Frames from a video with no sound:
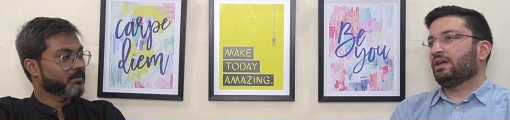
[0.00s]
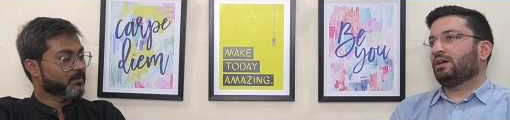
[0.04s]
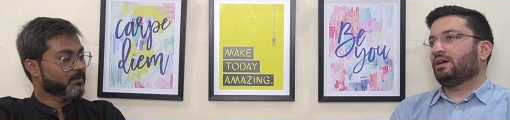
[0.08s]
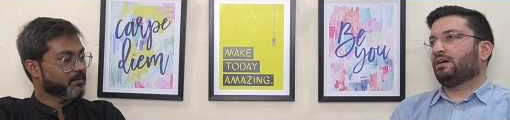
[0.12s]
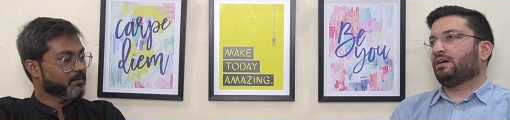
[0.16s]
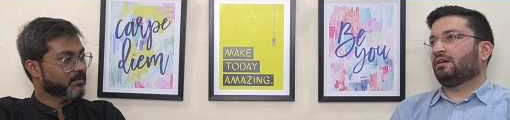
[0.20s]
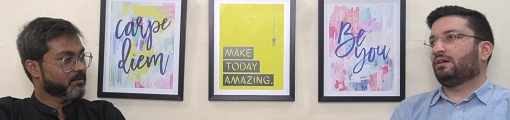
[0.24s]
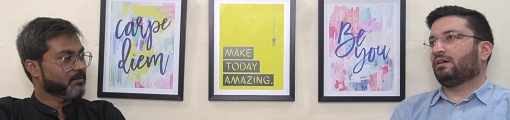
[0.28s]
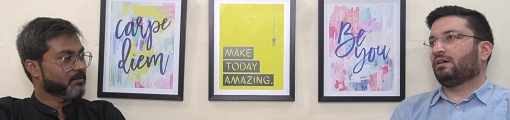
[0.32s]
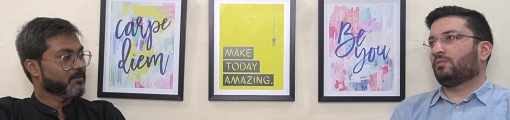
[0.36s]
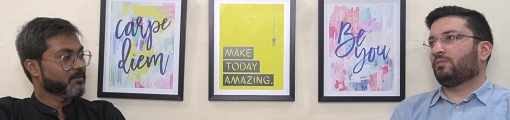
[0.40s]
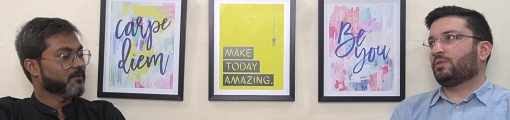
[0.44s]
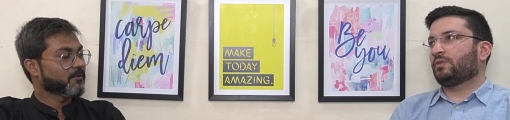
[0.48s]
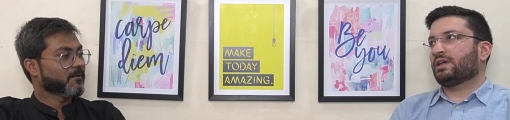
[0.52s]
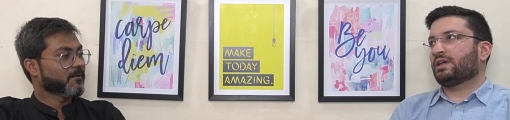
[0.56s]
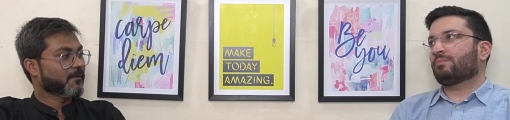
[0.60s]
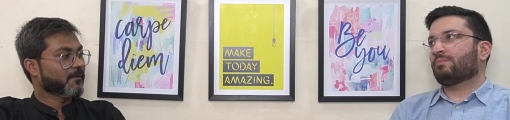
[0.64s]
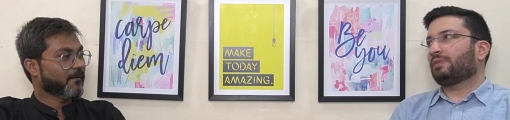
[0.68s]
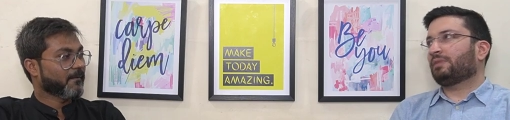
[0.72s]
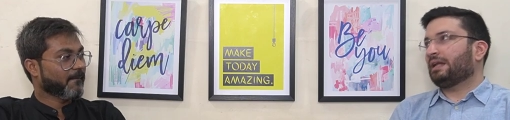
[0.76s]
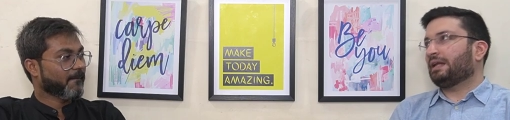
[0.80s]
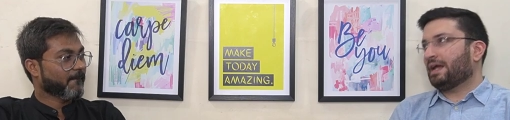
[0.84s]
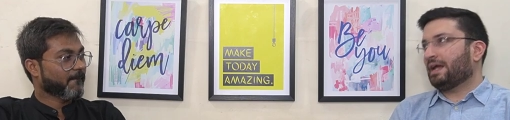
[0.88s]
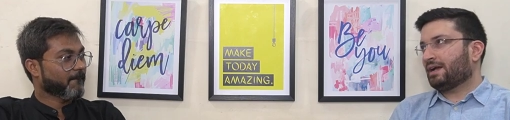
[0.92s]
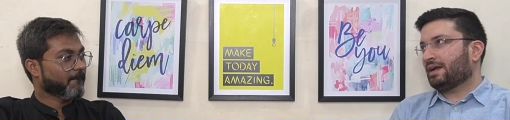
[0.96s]
Speaker 1: but I'm
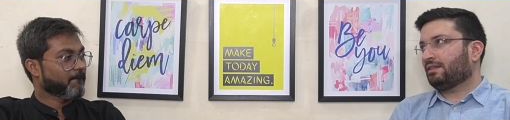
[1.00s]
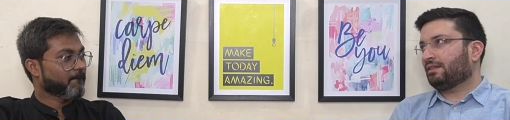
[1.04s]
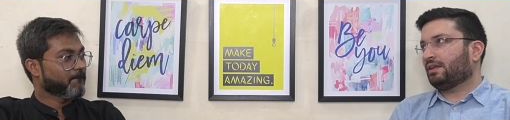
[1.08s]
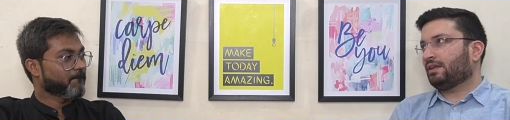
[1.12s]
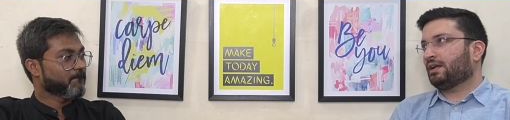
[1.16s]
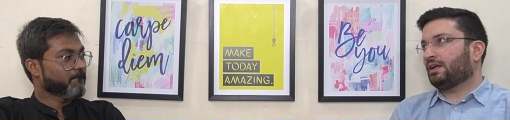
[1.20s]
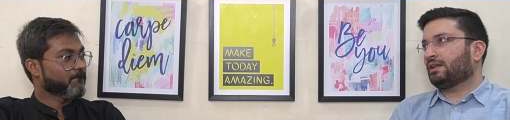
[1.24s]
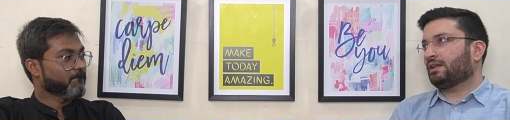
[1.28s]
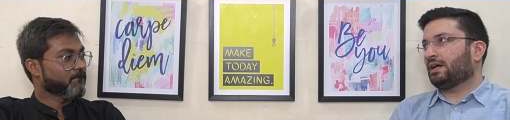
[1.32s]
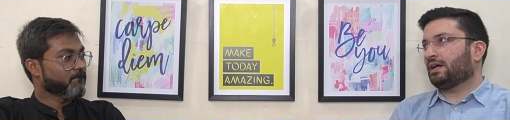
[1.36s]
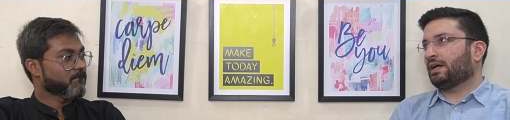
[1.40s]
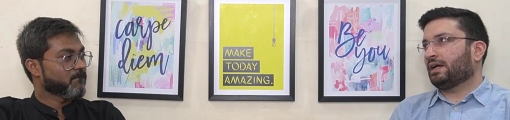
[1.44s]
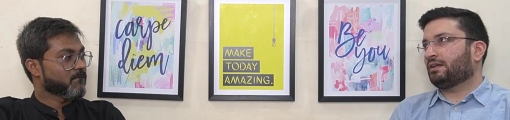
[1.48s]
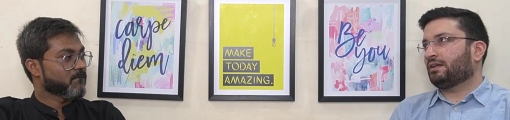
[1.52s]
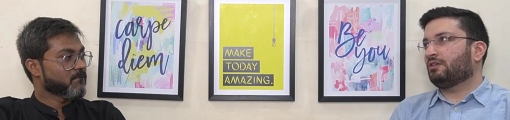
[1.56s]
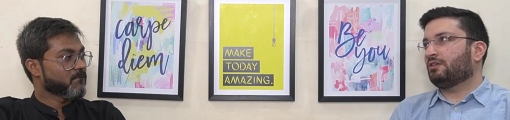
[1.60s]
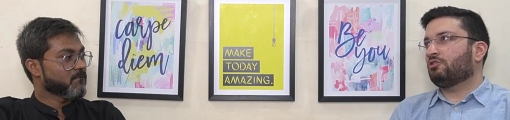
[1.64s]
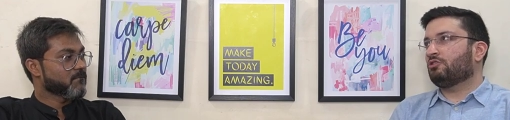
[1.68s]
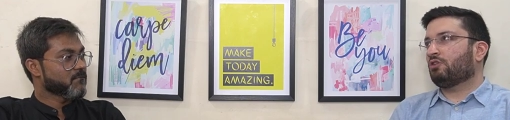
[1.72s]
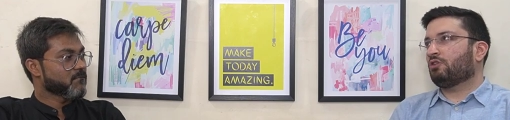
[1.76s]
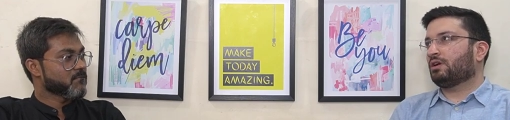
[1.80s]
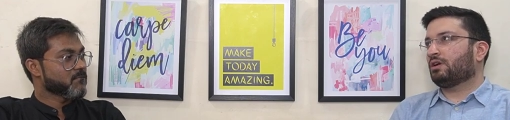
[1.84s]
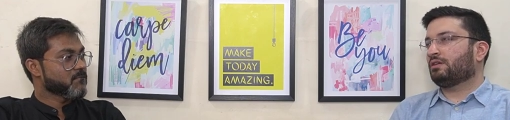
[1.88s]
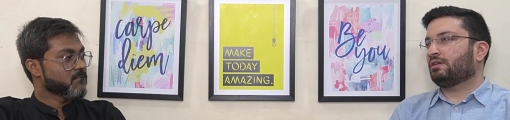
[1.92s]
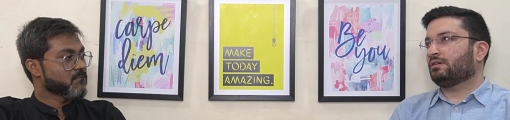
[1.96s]
glad that I did
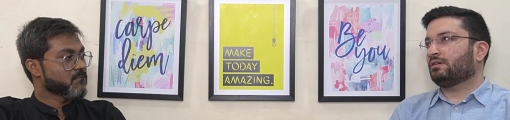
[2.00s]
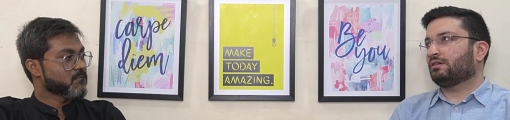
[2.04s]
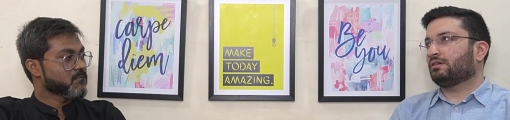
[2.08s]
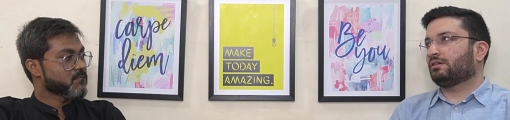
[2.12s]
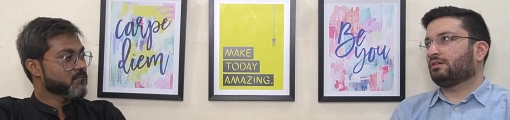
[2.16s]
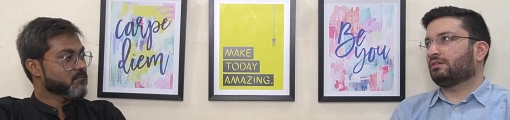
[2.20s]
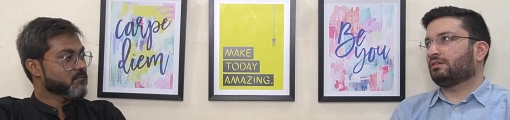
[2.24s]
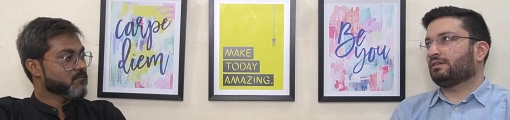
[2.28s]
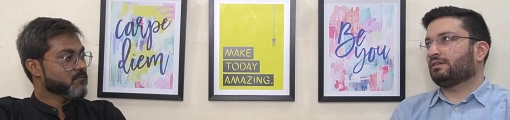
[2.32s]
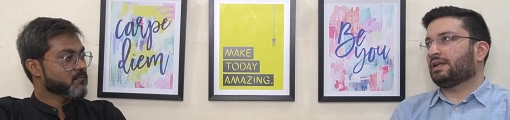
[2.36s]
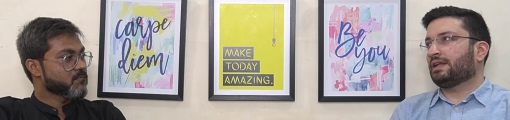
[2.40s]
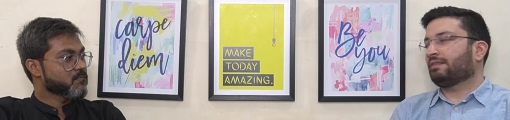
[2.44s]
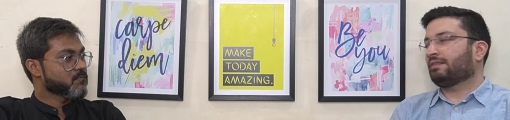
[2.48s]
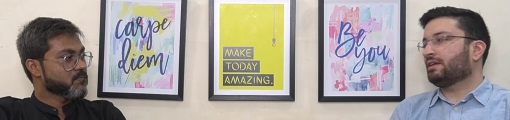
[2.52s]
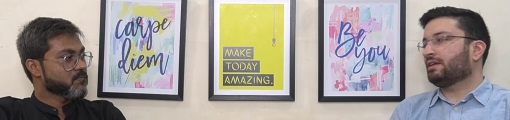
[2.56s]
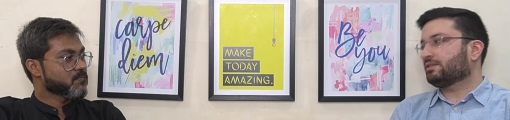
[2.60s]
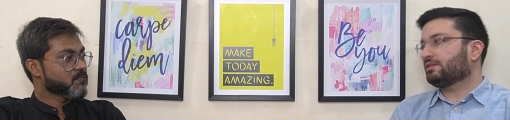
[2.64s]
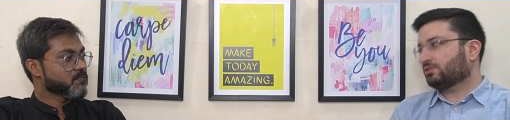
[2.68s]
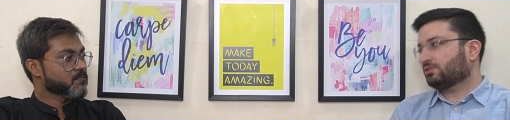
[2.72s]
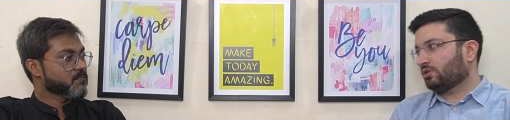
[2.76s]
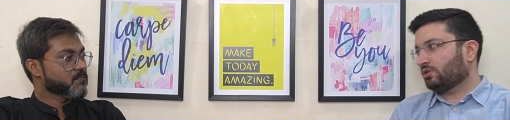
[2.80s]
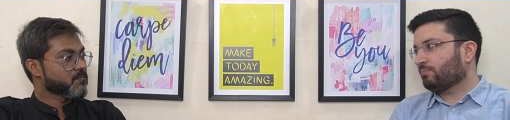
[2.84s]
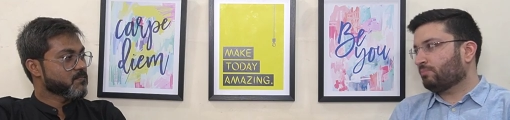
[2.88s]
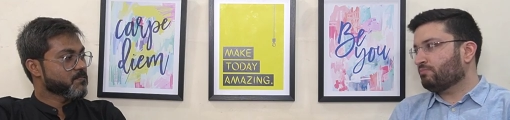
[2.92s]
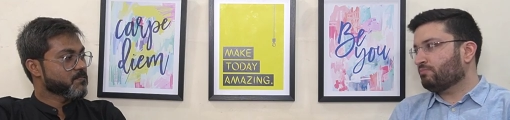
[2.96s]
not let that
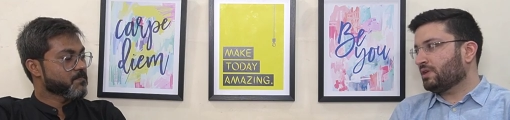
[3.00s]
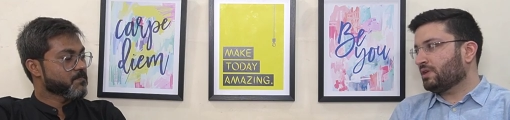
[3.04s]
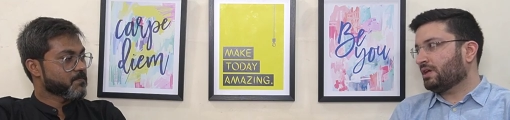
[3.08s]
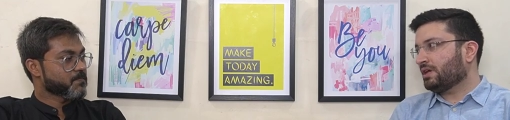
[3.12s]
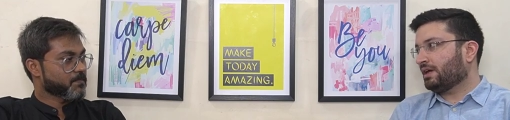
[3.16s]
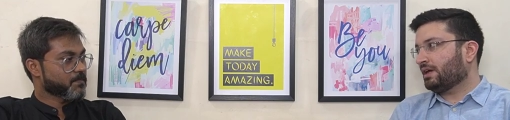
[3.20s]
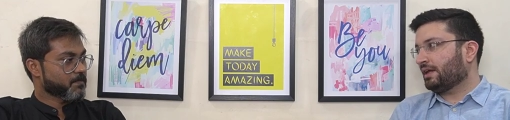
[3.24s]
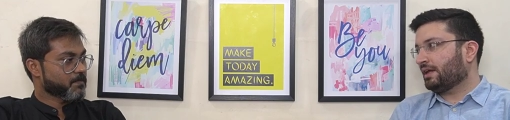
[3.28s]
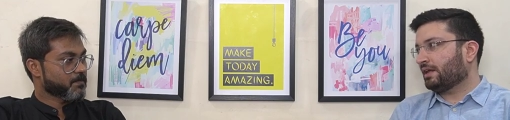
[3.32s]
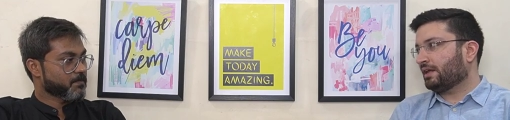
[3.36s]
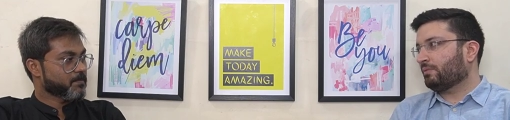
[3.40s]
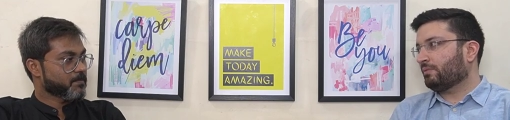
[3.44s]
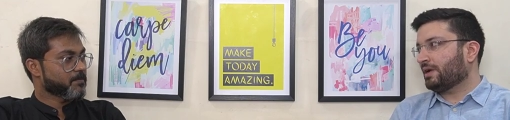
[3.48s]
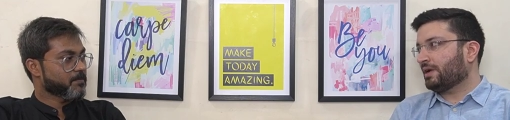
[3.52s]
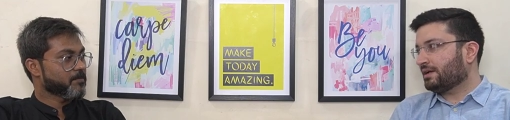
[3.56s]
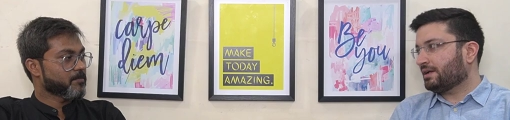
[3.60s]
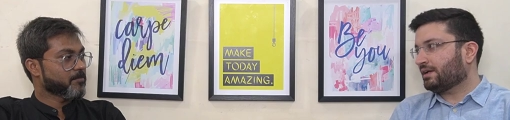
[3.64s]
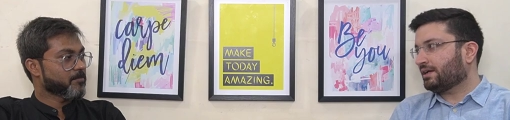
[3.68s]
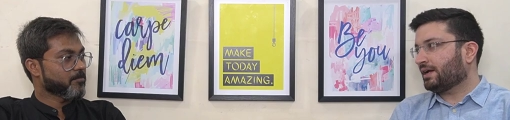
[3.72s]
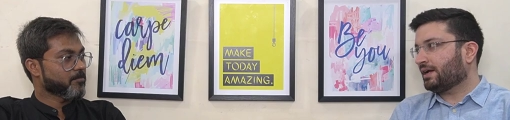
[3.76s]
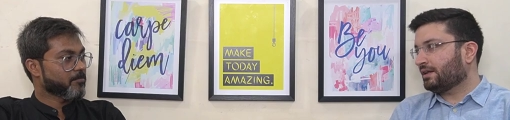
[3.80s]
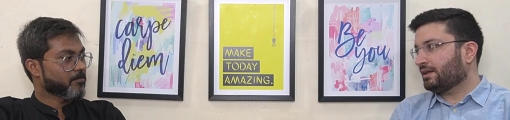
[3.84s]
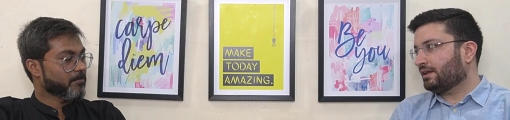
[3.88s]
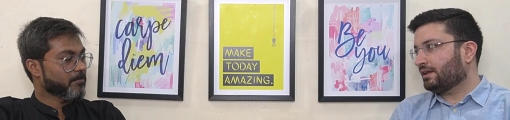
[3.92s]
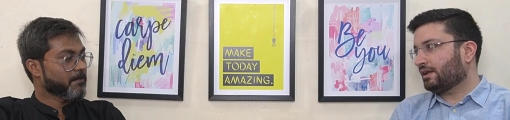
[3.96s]
stop me and I went
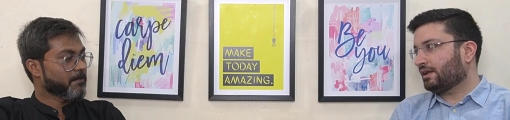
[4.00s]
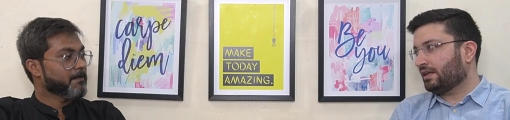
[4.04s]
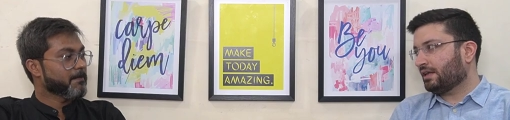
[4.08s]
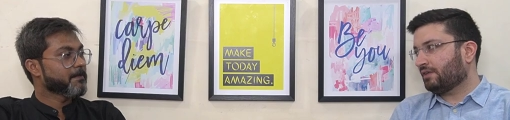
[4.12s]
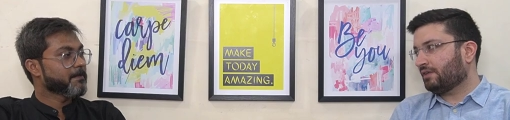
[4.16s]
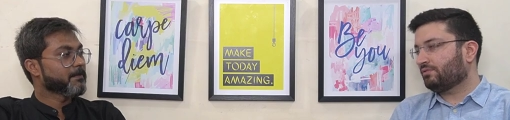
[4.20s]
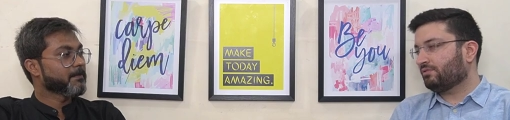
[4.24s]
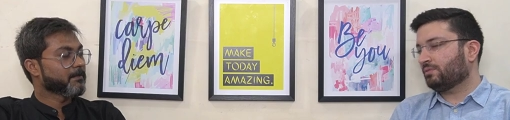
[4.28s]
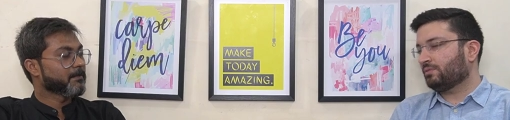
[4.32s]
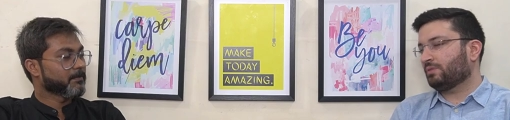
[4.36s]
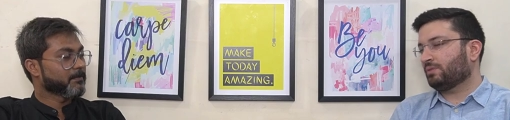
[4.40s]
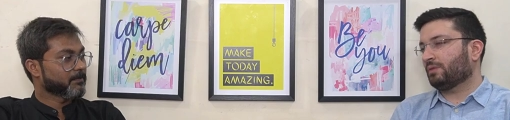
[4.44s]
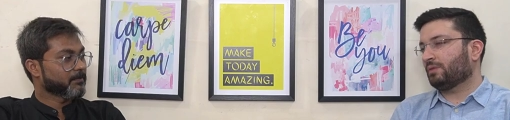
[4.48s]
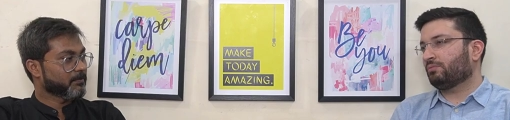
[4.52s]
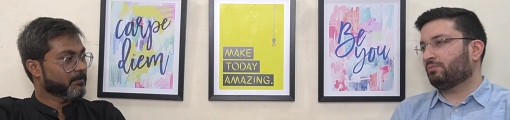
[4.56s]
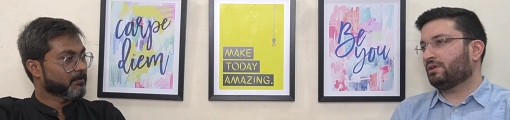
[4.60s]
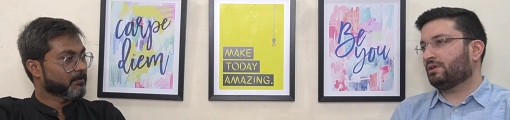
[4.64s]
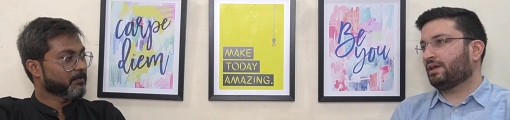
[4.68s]
ahead and I gave the paper,